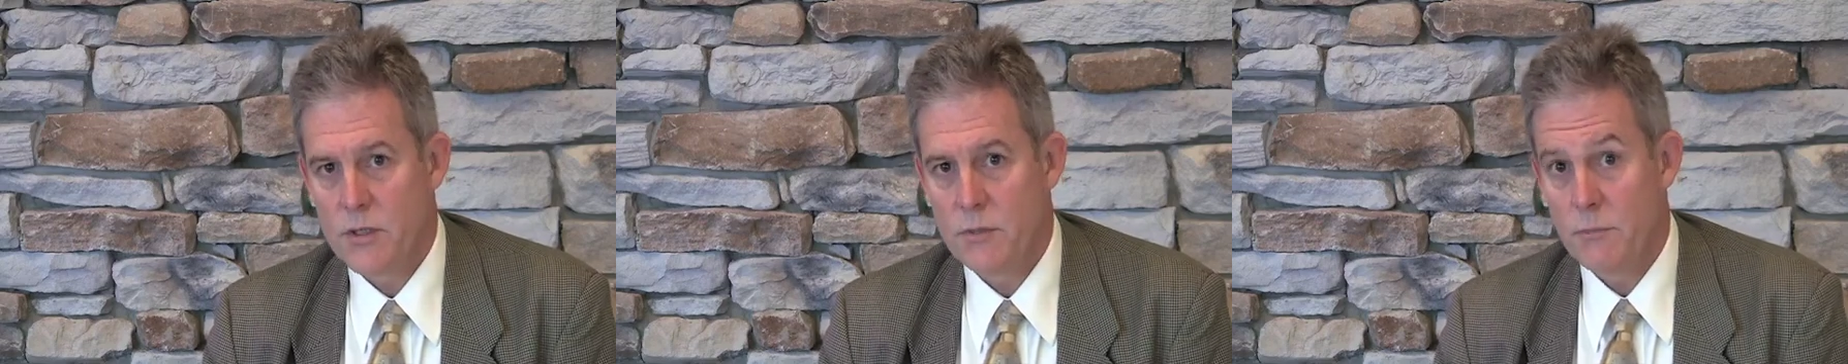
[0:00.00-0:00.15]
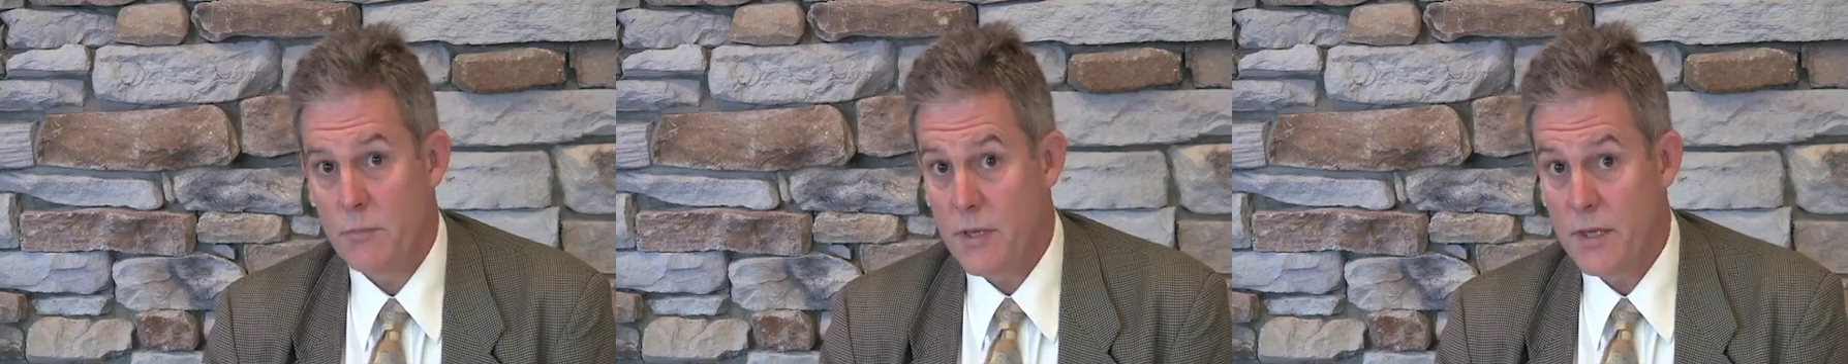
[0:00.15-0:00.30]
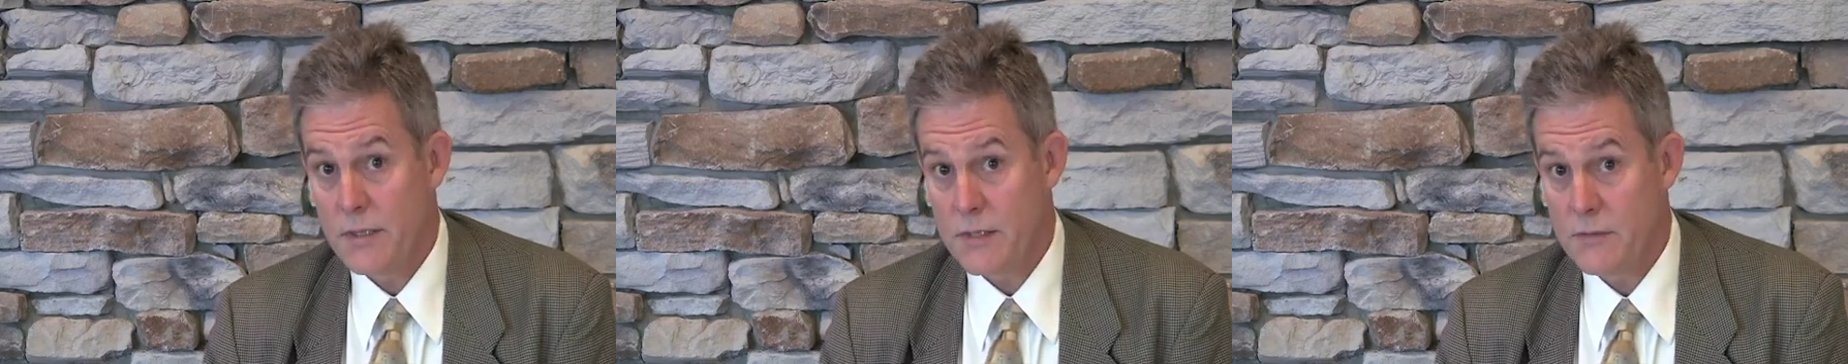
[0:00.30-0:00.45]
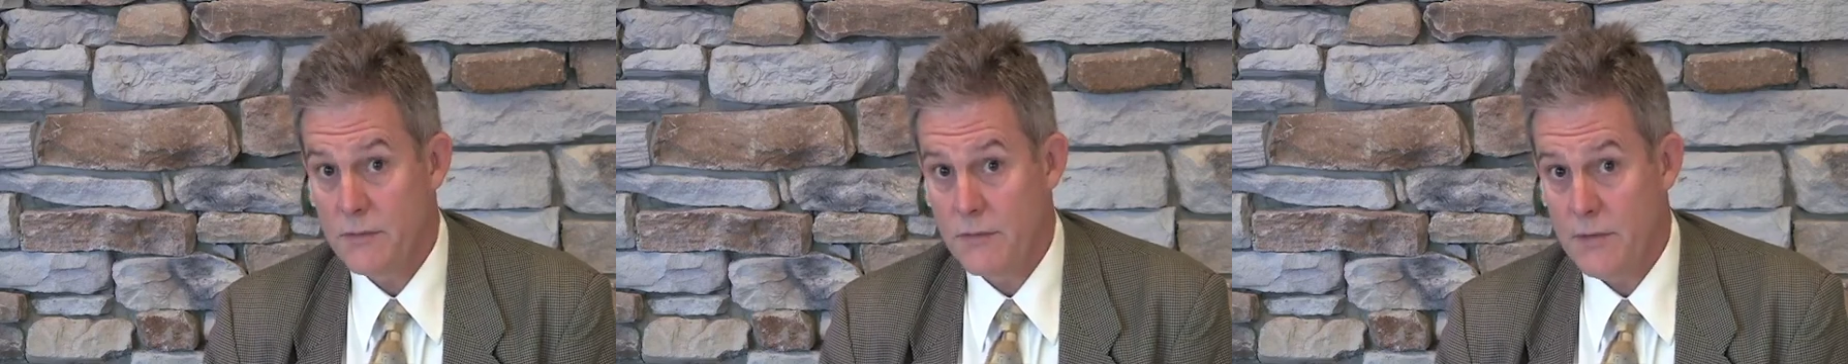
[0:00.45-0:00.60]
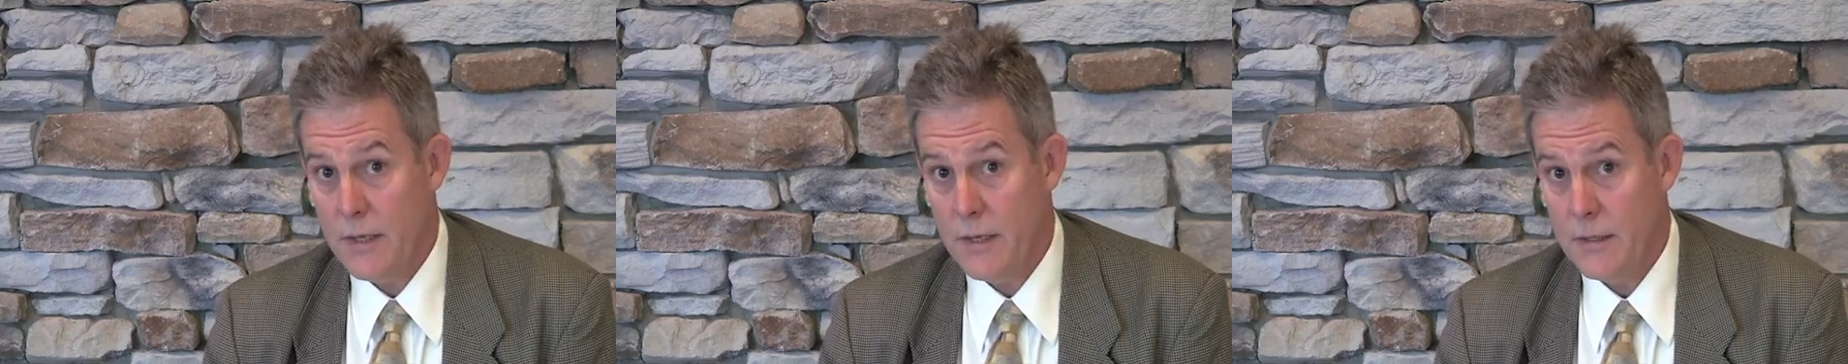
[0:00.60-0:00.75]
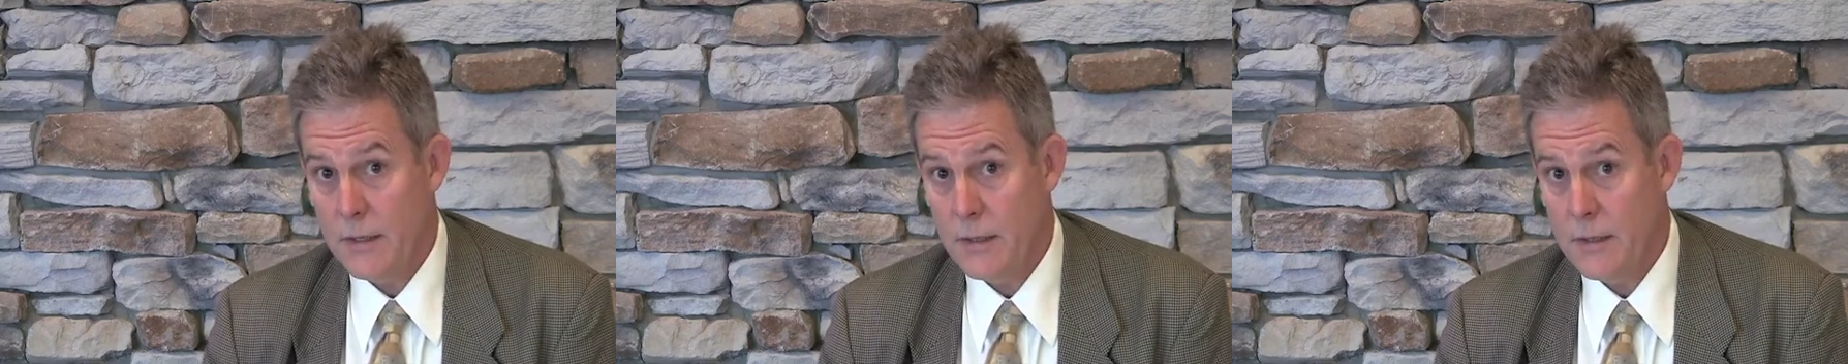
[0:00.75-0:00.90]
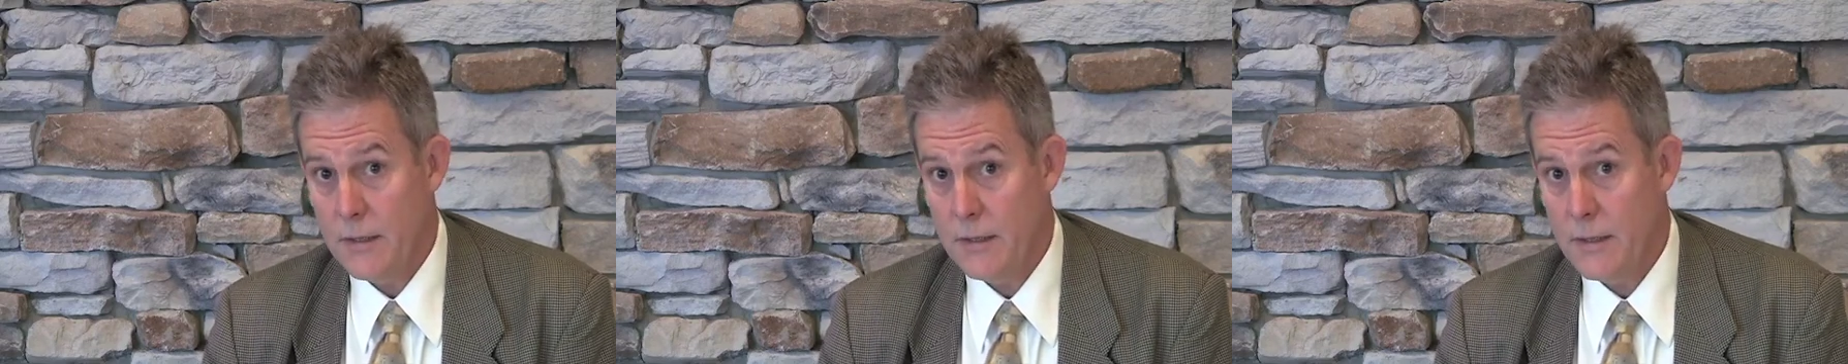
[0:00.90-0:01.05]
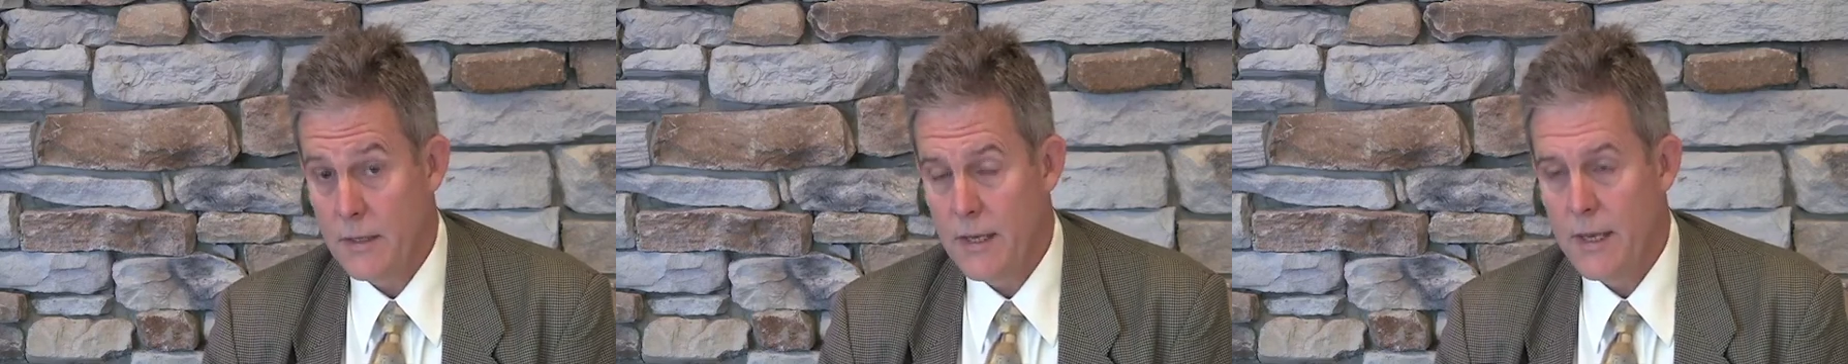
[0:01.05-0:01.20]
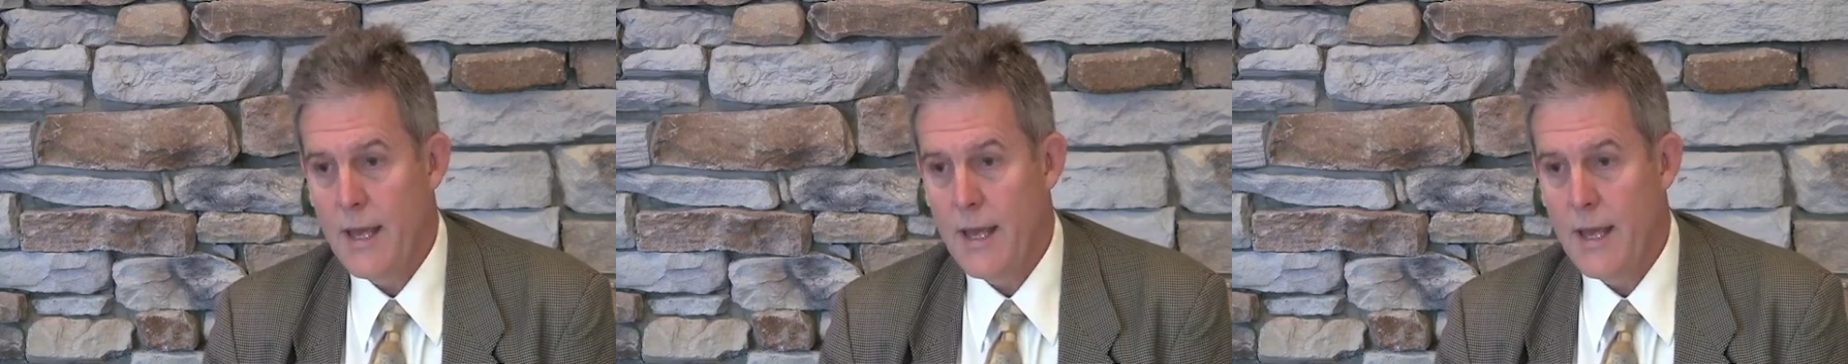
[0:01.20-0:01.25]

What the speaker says: in Pennsylvania